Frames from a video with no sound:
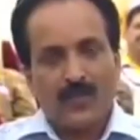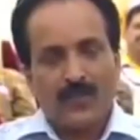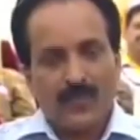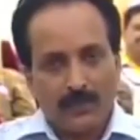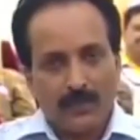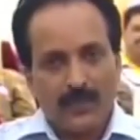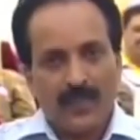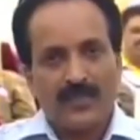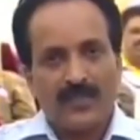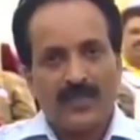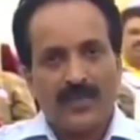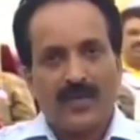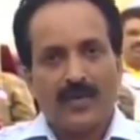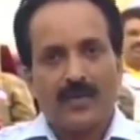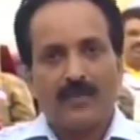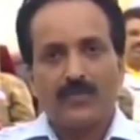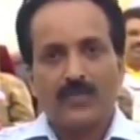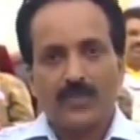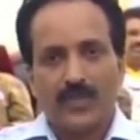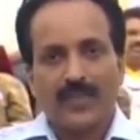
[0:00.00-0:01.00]
so with me the
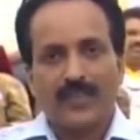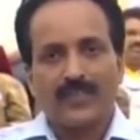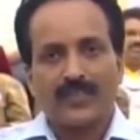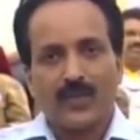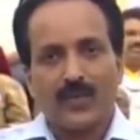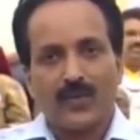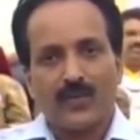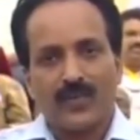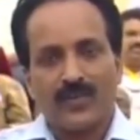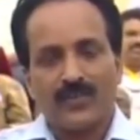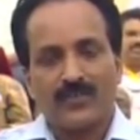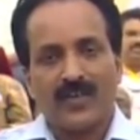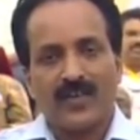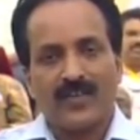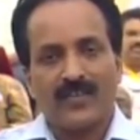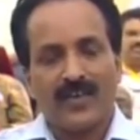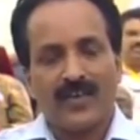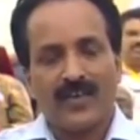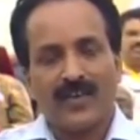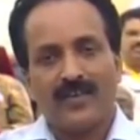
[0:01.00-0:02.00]
mission executives
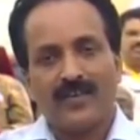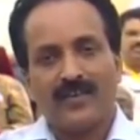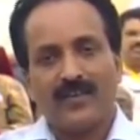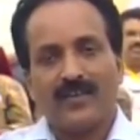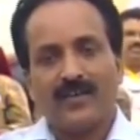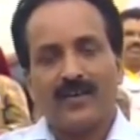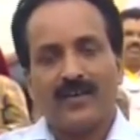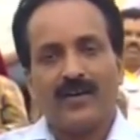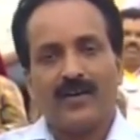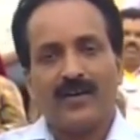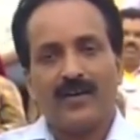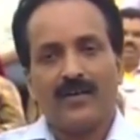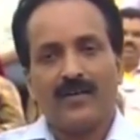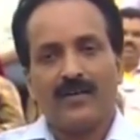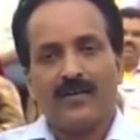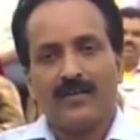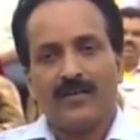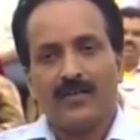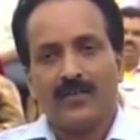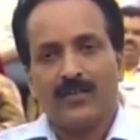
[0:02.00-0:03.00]
are there
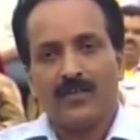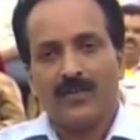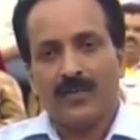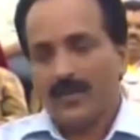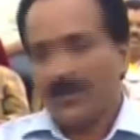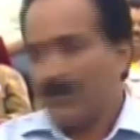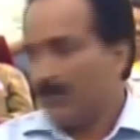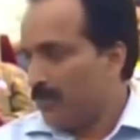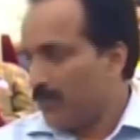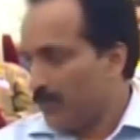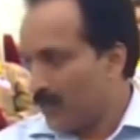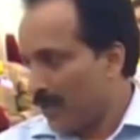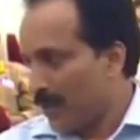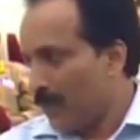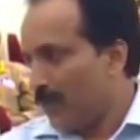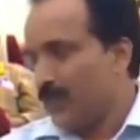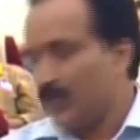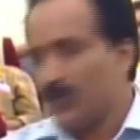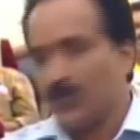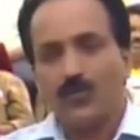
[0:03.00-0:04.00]
Mr.
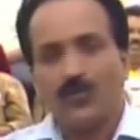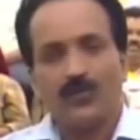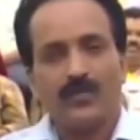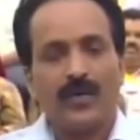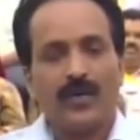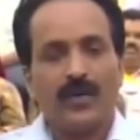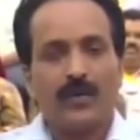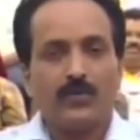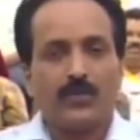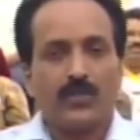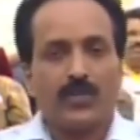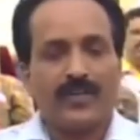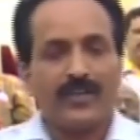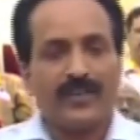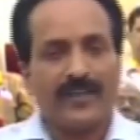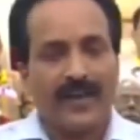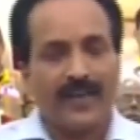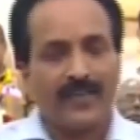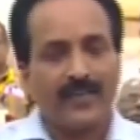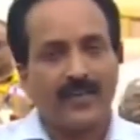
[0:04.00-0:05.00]
Biju the mission
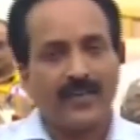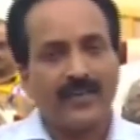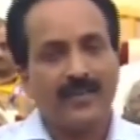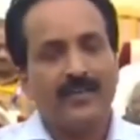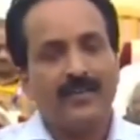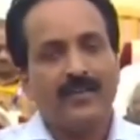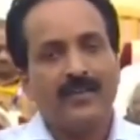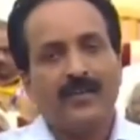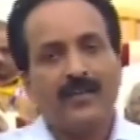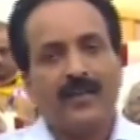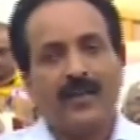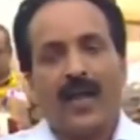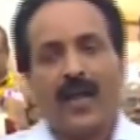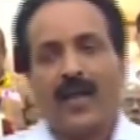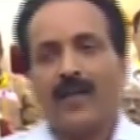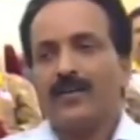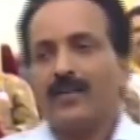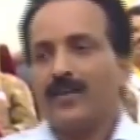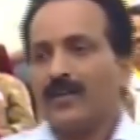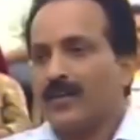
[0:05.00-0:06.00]
director
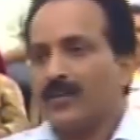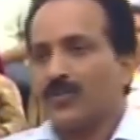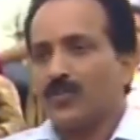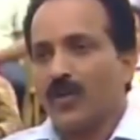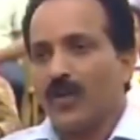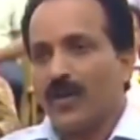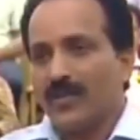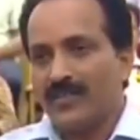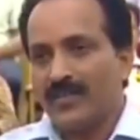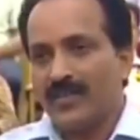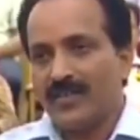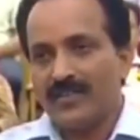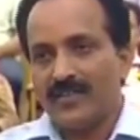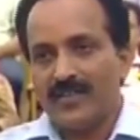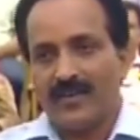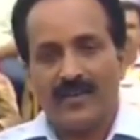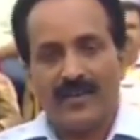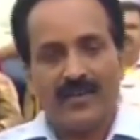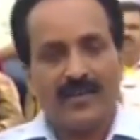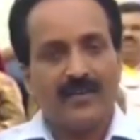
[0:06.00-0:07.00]
and Nigar Shaji
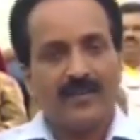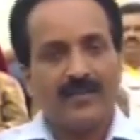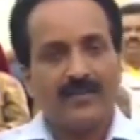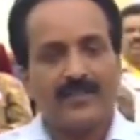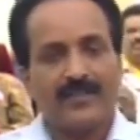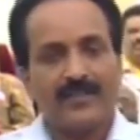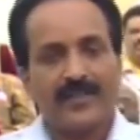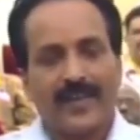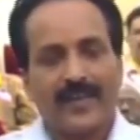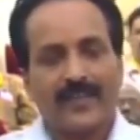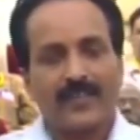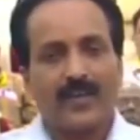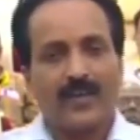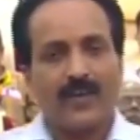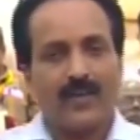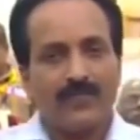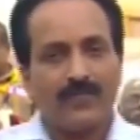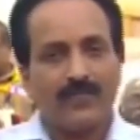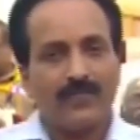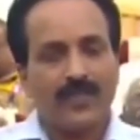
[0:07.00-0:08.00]
the
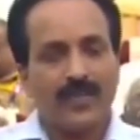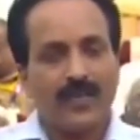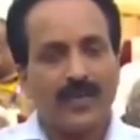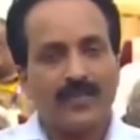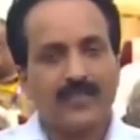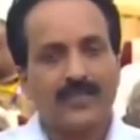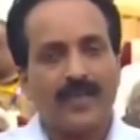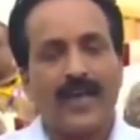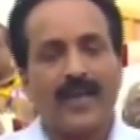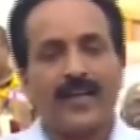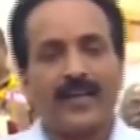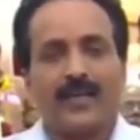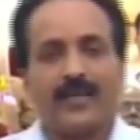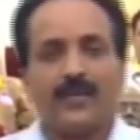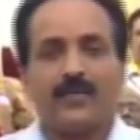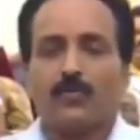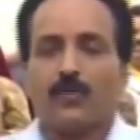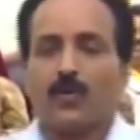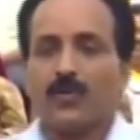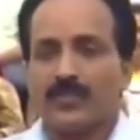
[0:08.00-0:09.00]
director of the
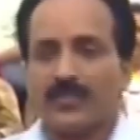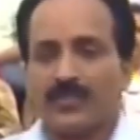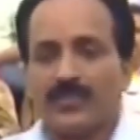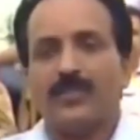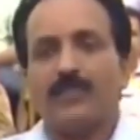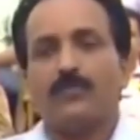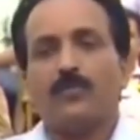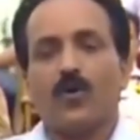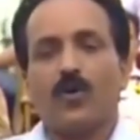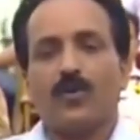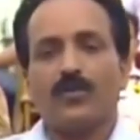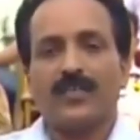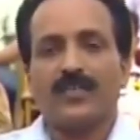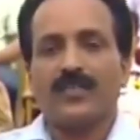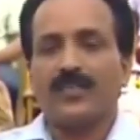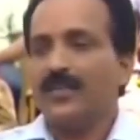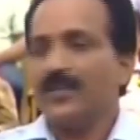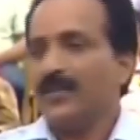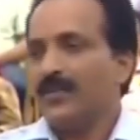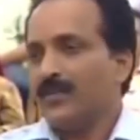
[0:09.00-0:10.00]
satellite
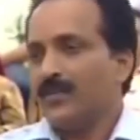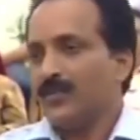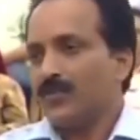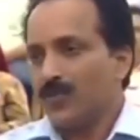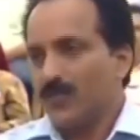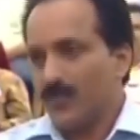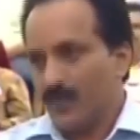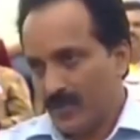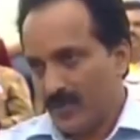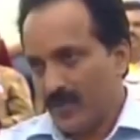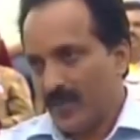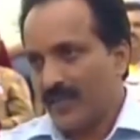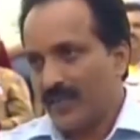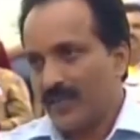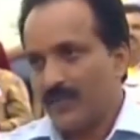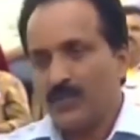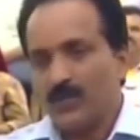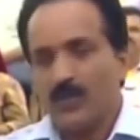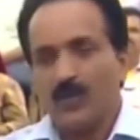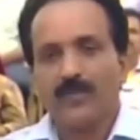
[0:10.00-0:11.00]
project so
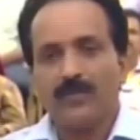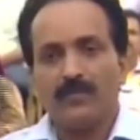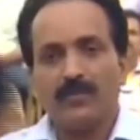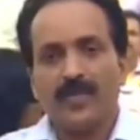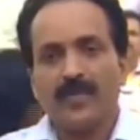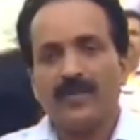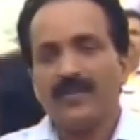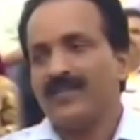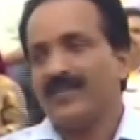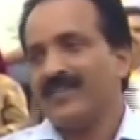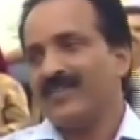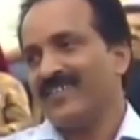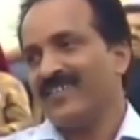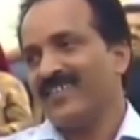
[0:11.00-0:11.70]
let them join me